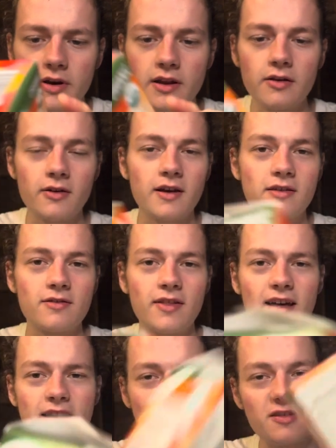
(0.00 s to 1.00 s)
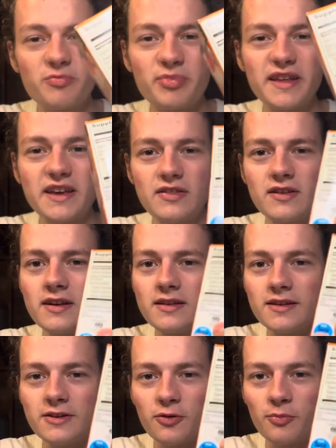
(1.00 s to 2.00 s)
it. Okay, so that explains it a
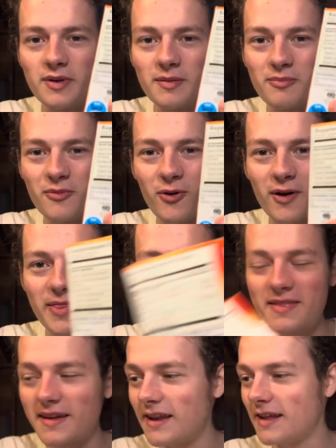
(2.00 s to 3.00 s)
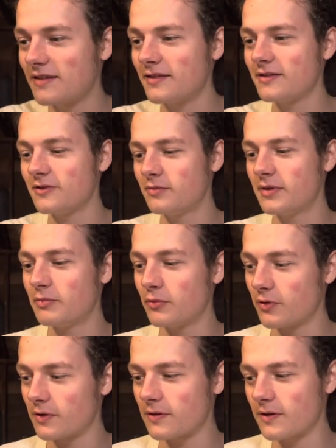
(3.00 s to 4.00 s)
little bit more. I think that has a little bit
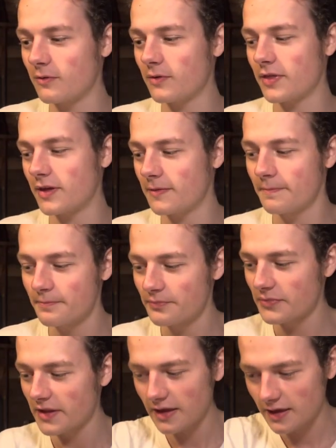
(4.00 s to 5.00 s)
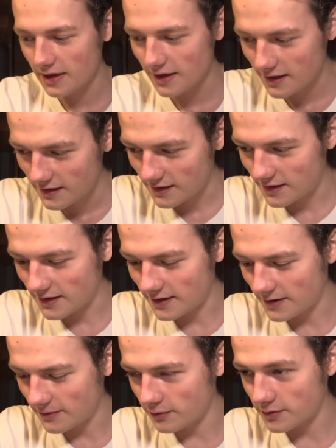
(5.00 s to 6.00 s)
more to do with it,
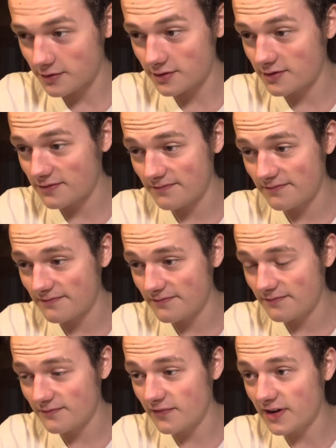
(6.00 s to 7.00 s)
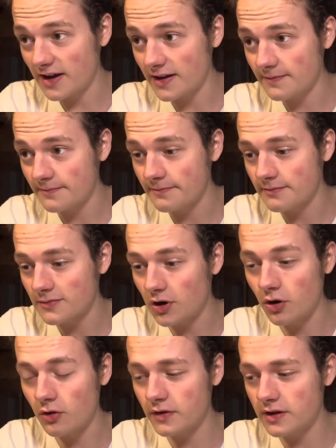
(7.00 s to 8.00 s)
which is fine.
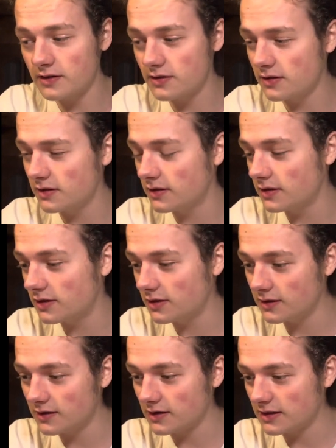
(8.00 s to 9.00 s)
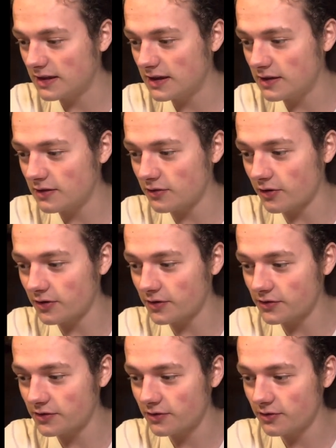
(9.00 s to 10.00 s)
All these teas are
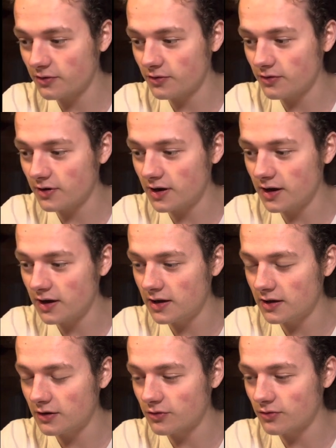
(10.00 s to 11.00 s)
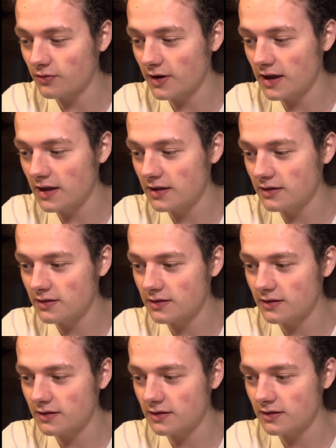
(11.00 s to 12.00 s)
also a great
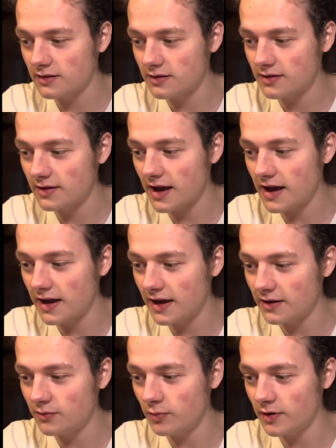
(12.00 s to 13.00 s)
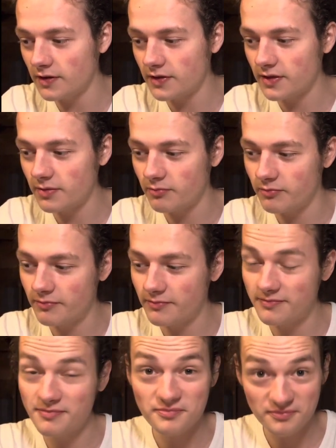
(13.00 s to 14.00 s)
side with
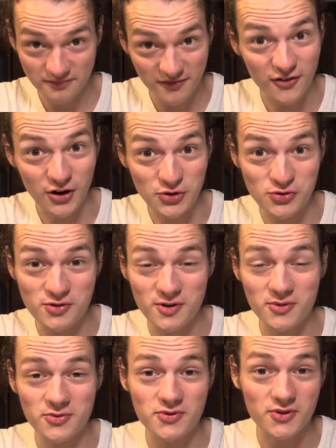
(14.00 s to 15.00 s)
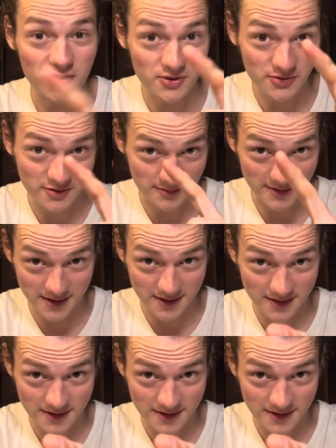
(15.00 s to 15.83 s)
French Toast Ultimate